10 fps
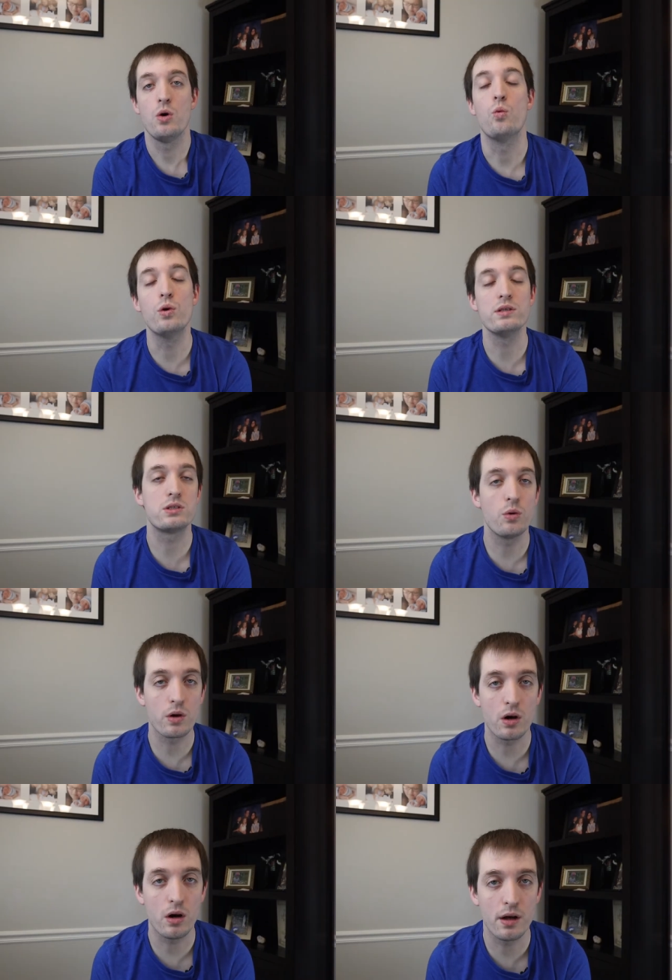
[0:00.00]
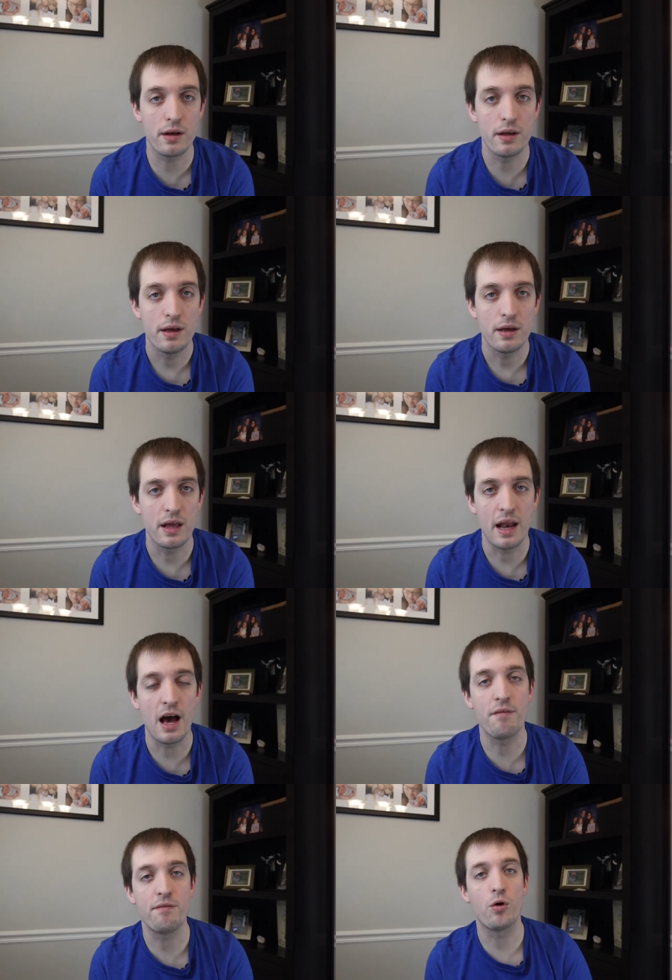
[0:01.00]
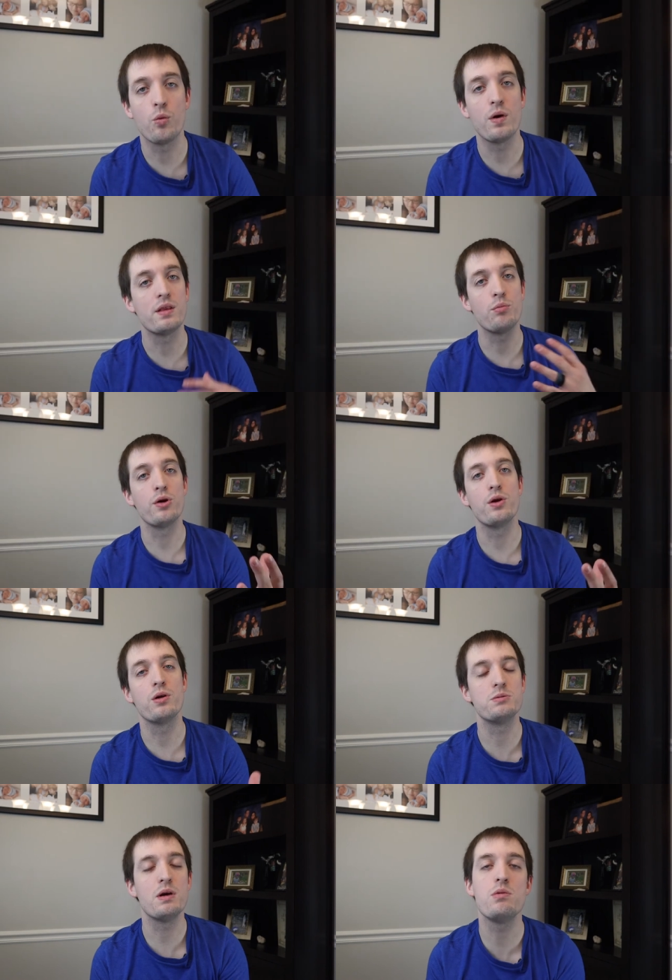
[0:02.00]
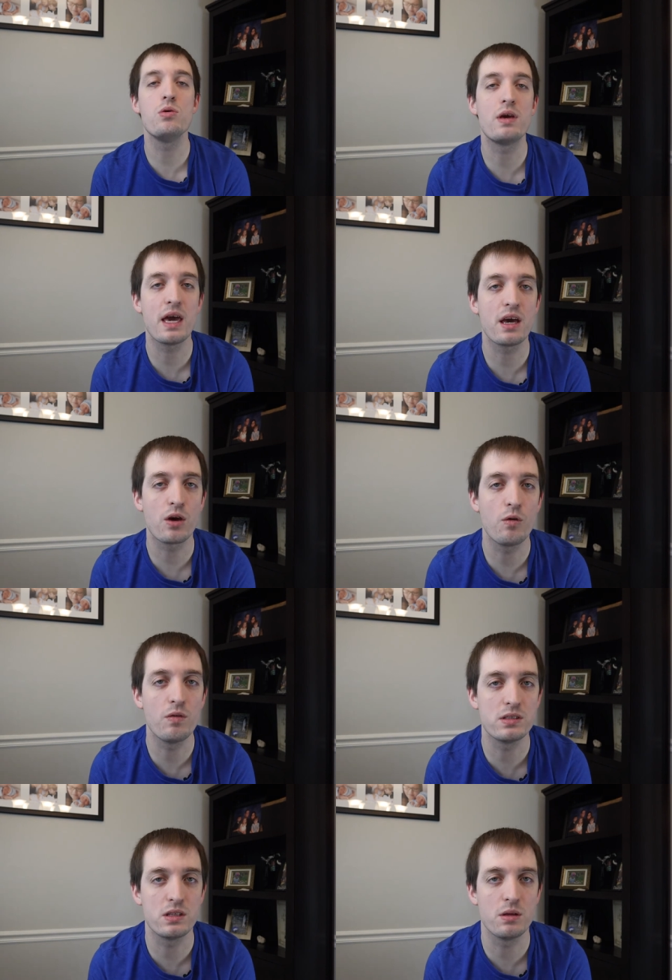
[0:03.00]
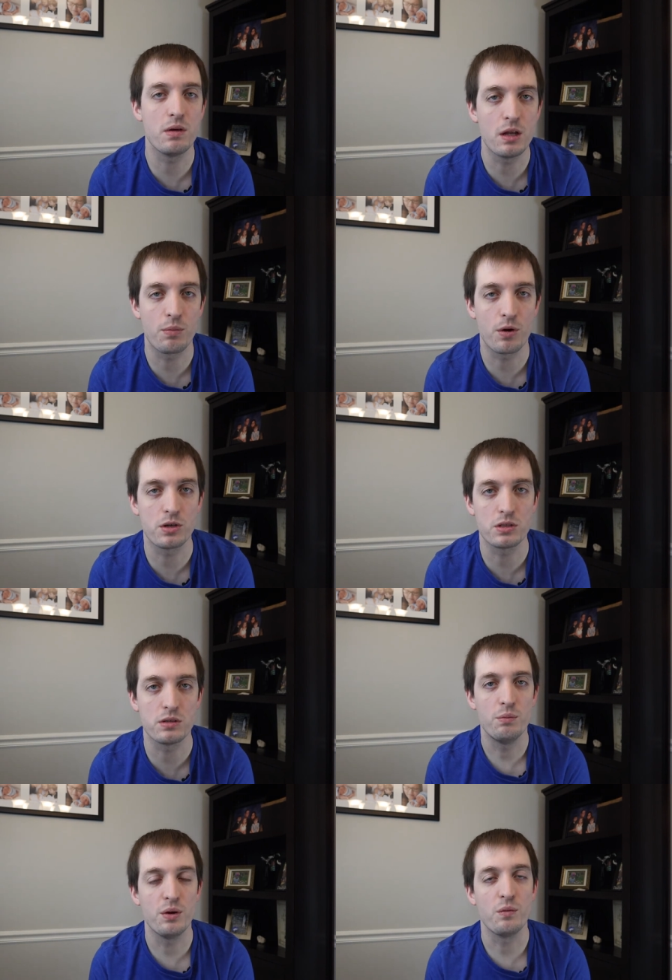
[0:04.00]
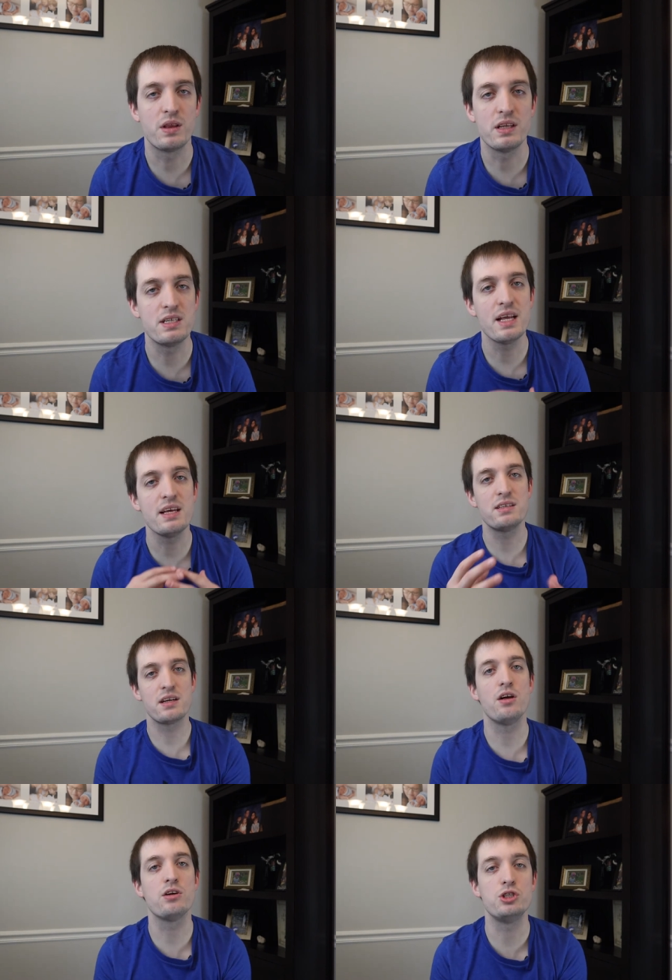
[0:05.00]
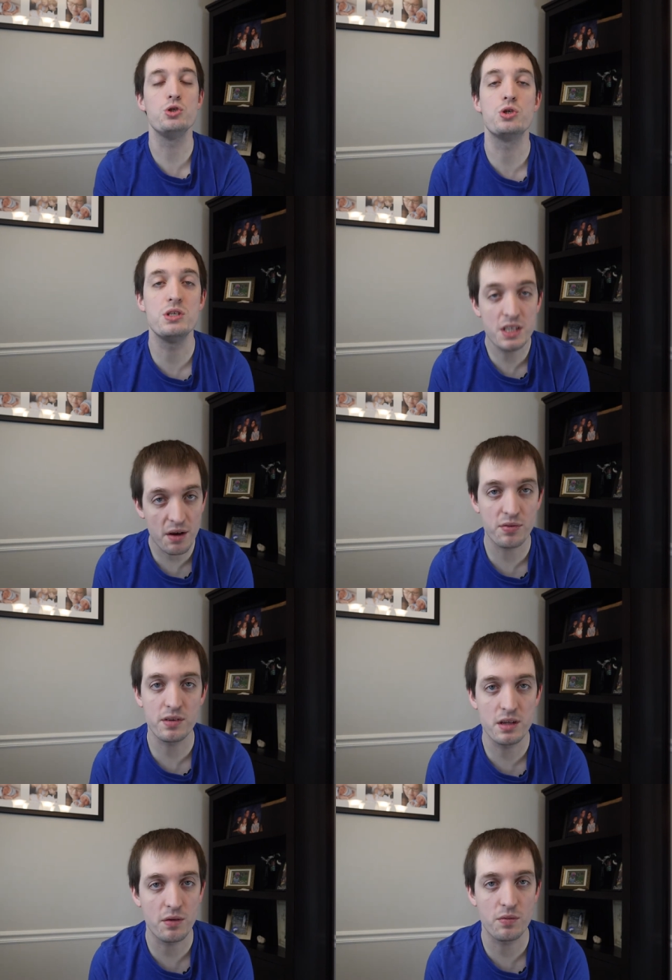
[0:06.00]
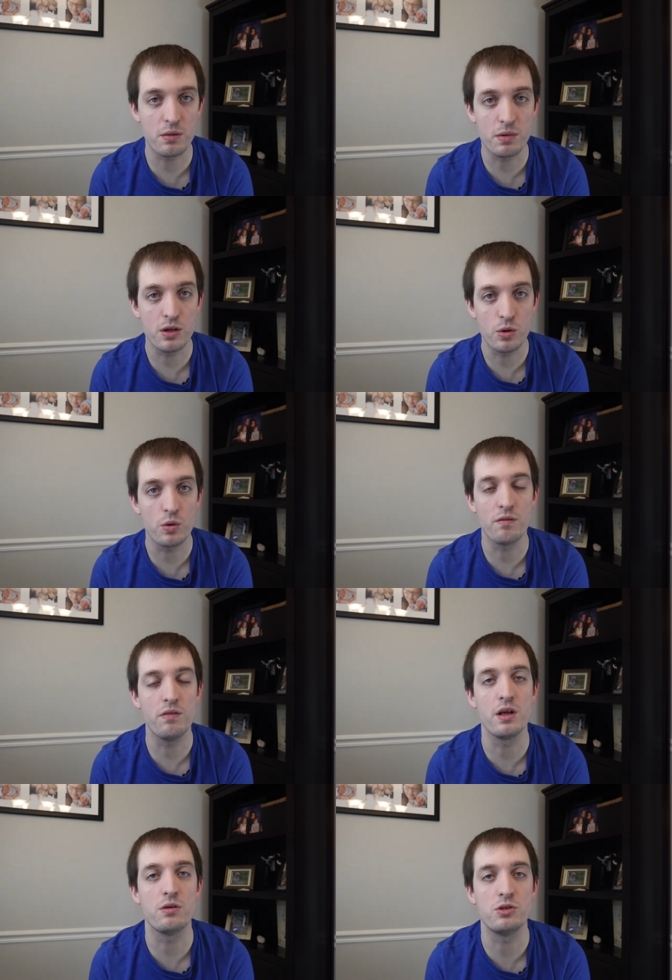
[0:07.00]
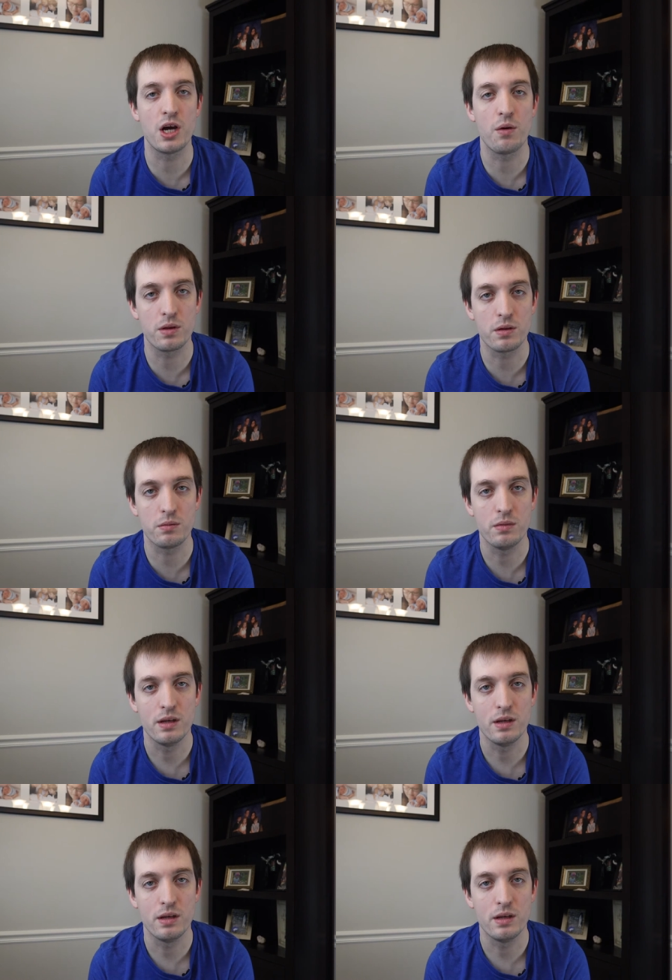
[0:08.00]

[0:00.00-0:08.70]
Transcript: what's going on and how far away the breeder is, maybe you can't go visit them in person. But with the today's technology, you should definitely, definitely be doing a video chat with them.